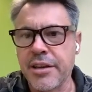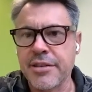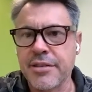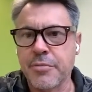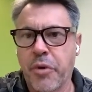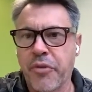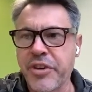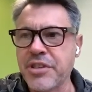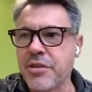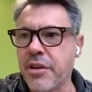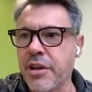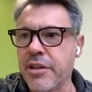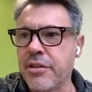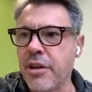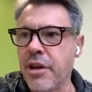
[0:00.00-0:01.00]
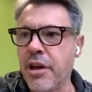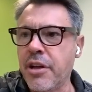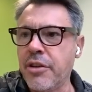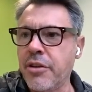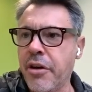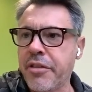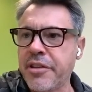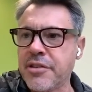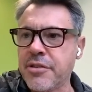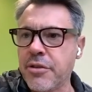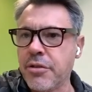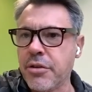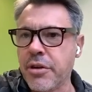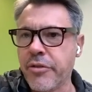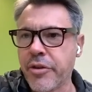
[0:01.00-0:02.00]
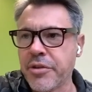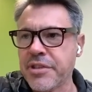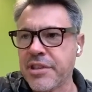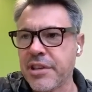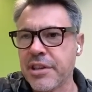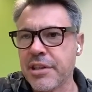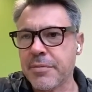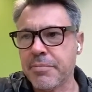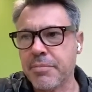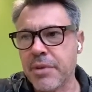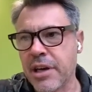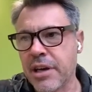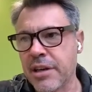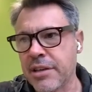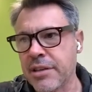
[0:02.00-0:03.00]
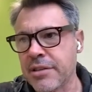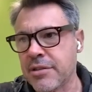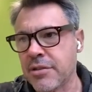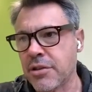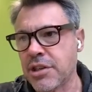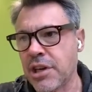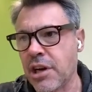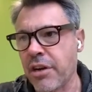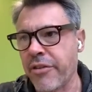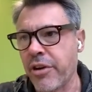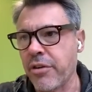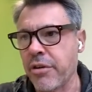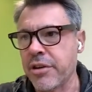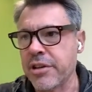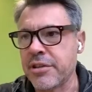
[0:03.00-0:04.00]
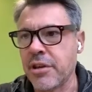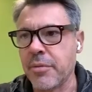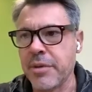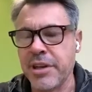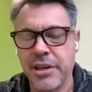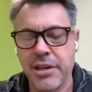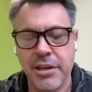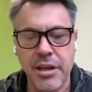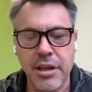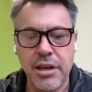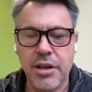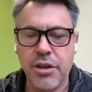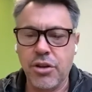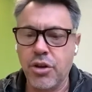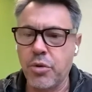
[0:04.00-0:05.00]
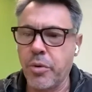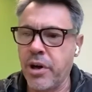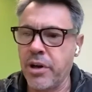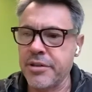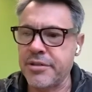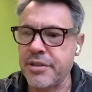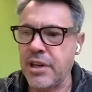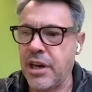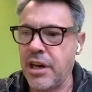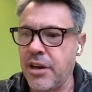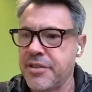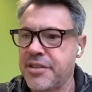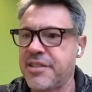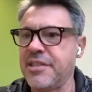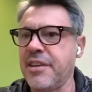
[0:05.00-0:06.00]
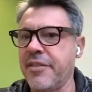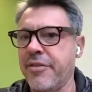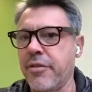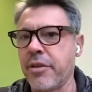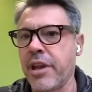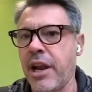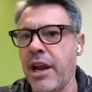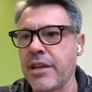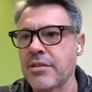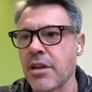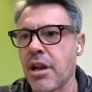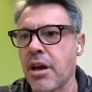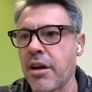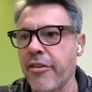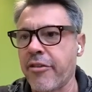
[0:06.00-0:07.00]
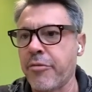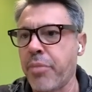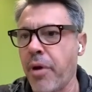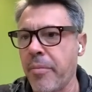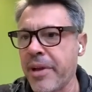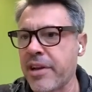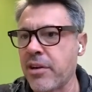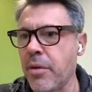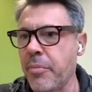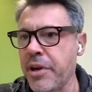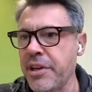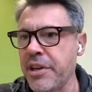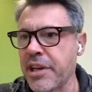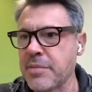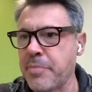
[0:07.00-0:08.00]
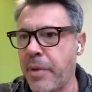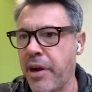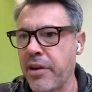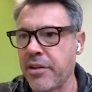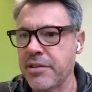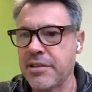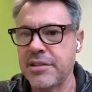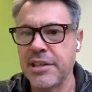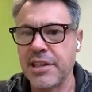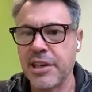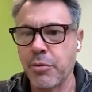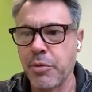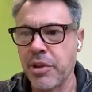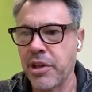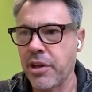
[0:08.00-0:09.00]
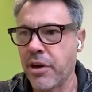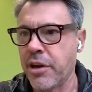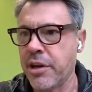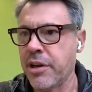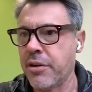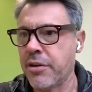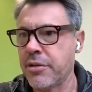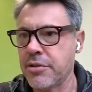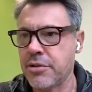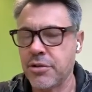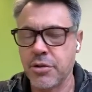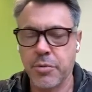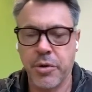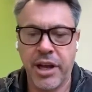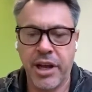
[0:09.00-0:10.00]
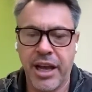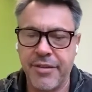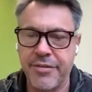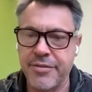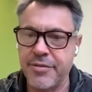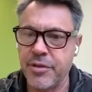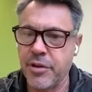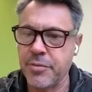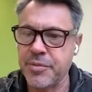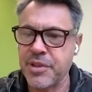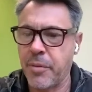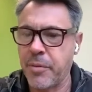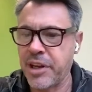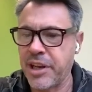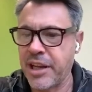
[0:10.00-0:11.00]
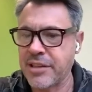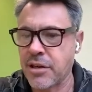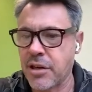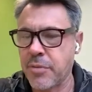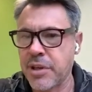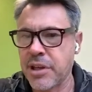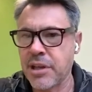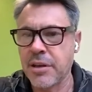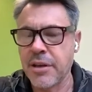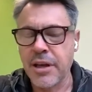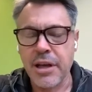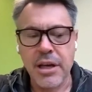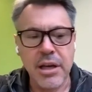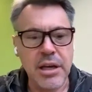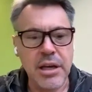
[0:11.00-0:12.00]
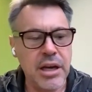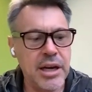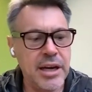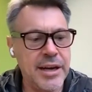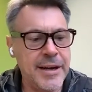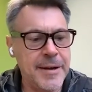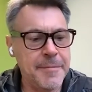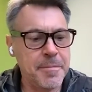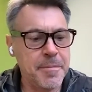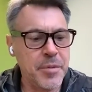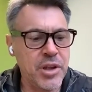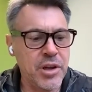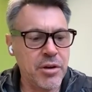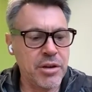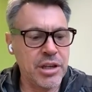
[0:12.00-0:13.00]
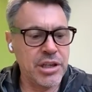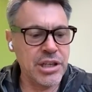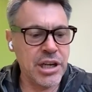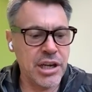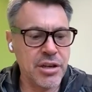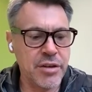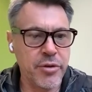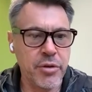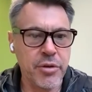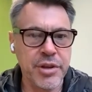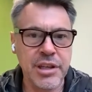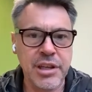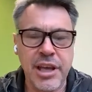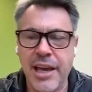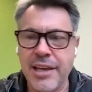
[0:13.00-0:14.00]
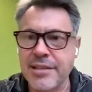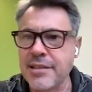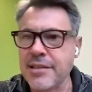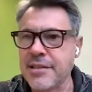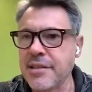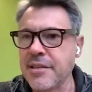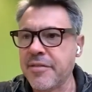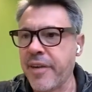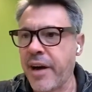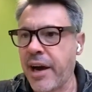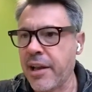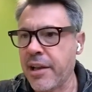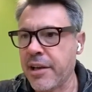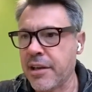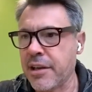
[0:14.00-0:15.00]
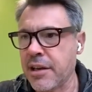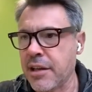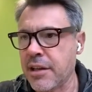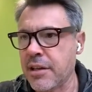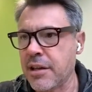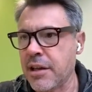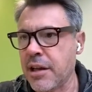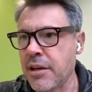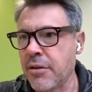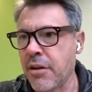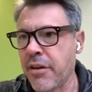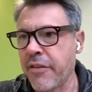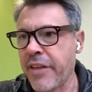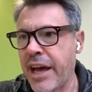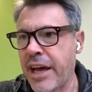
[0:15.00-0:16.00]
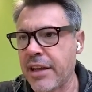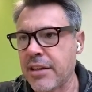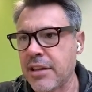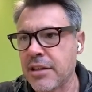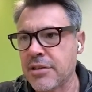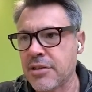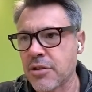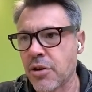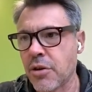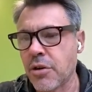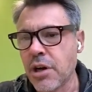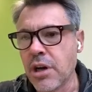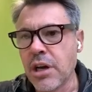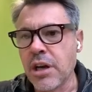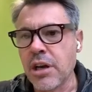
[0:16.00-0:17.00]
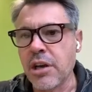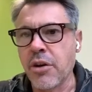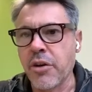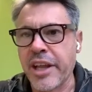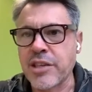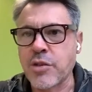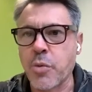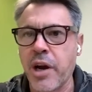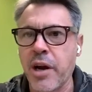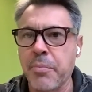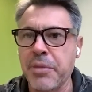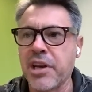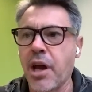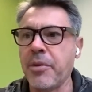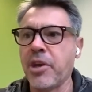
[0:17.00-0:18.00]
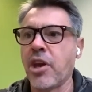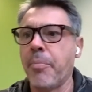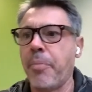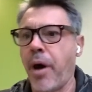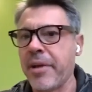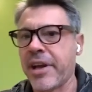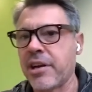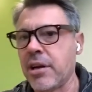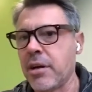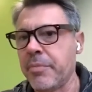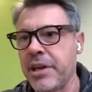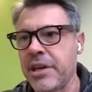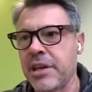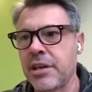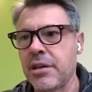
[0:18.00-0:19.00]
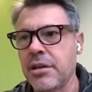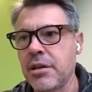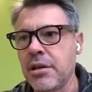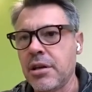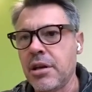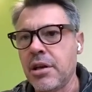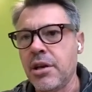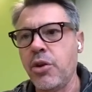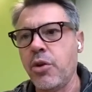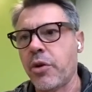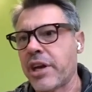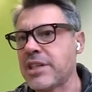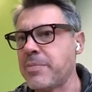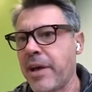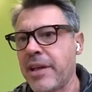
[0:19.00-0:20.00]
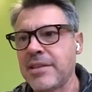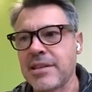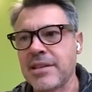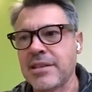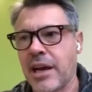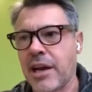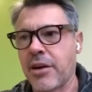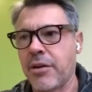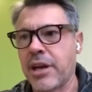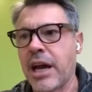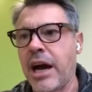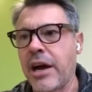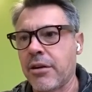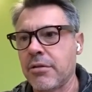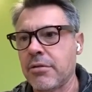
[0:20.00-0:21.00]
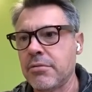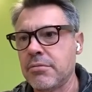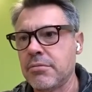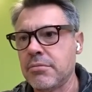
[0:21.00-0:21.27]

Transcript: He's a professor at Northeastern University. He's the chair of our audit committee. You want a CFO that has a lot of public company experience dealing with the auditors. You want to have somebody that's going to be in charge of all the SEC filing and all of that. And so that's where, becoming a public company, your expenses are going higher,